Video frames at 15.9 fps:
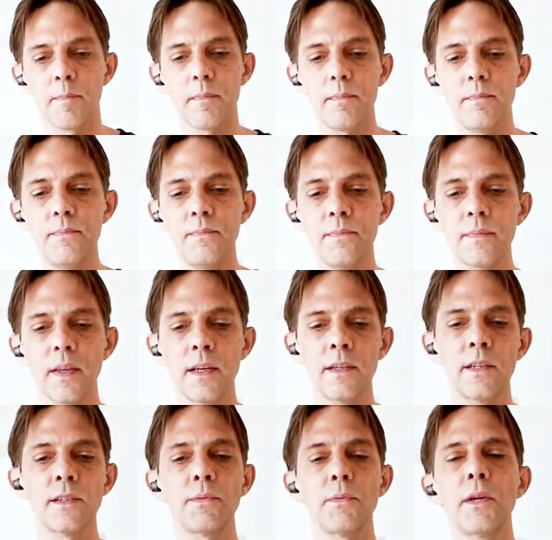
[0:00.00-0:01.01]
in
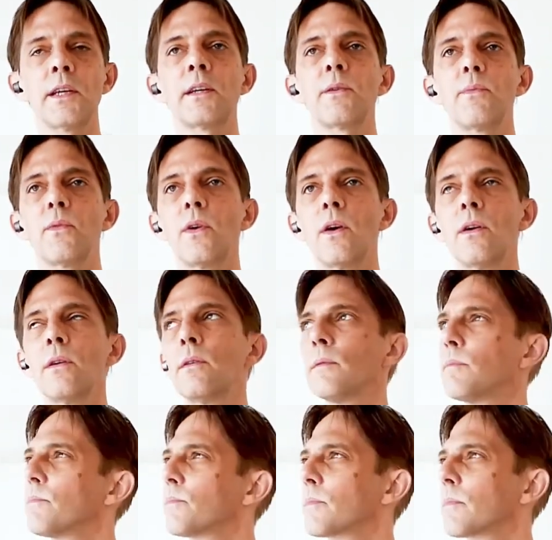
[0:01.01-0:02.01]
this week,
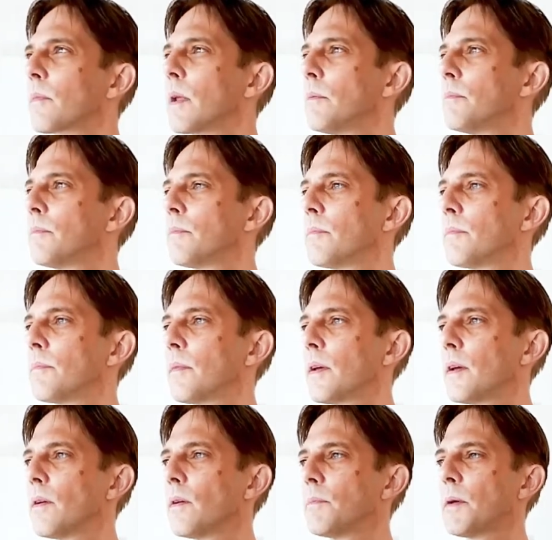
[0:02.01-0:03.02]
well,
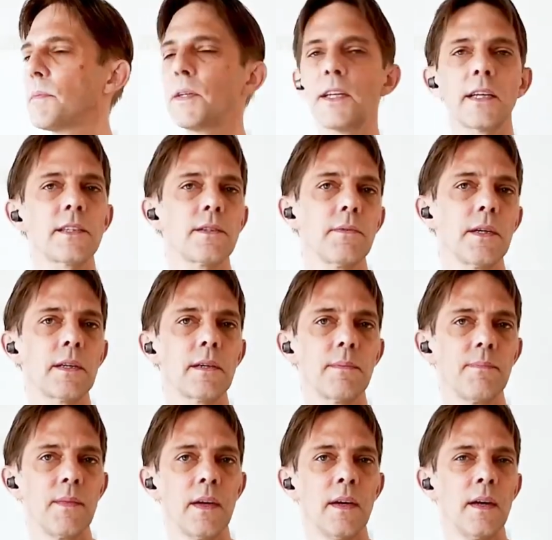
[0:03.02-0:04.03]
or maybe next week,
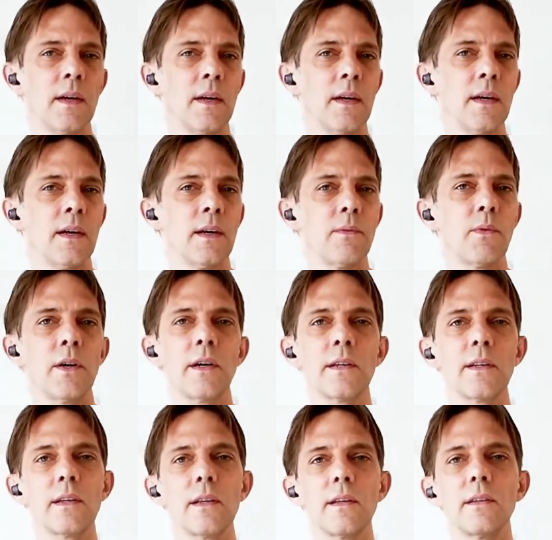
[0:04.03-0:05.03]
where
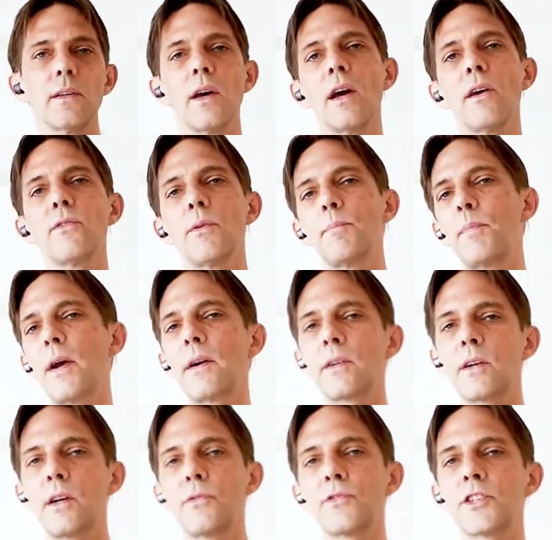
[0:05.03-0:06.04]
you have a
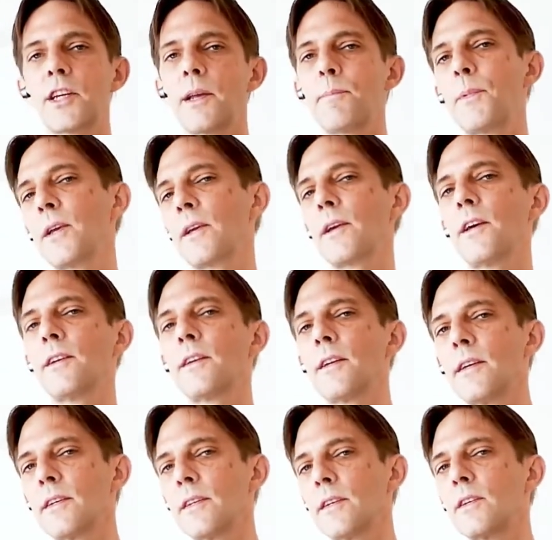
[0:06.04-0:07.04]
paragraph shaping, and
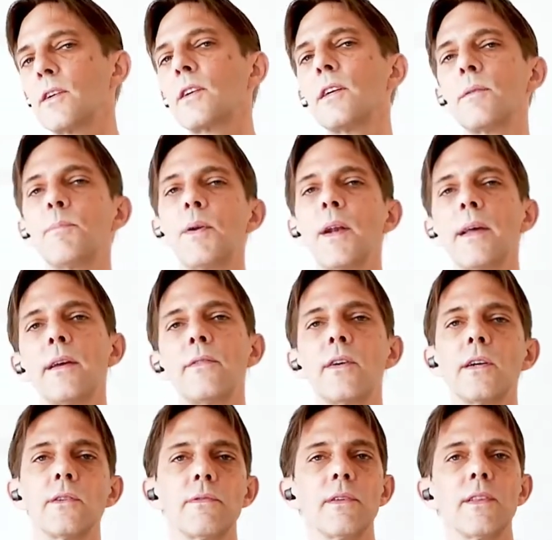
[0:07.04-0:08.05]
then you can play
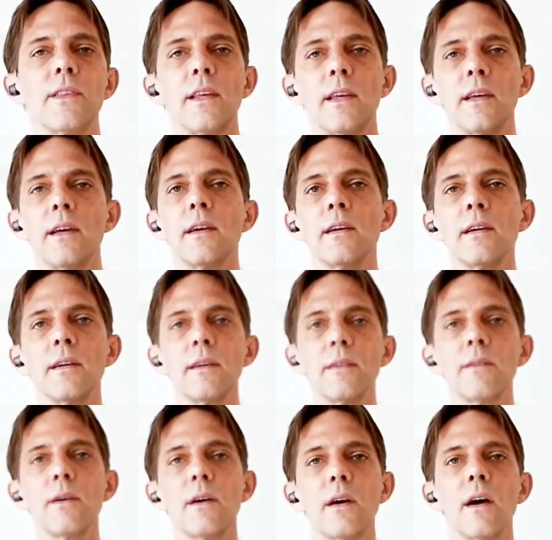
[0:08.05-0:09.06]
around with the
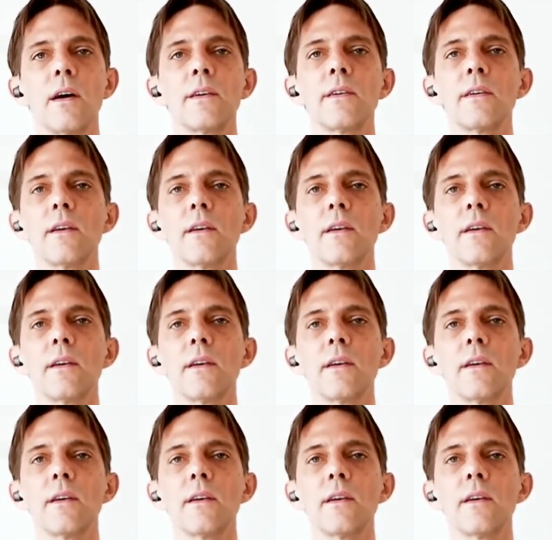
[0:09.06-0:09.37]
on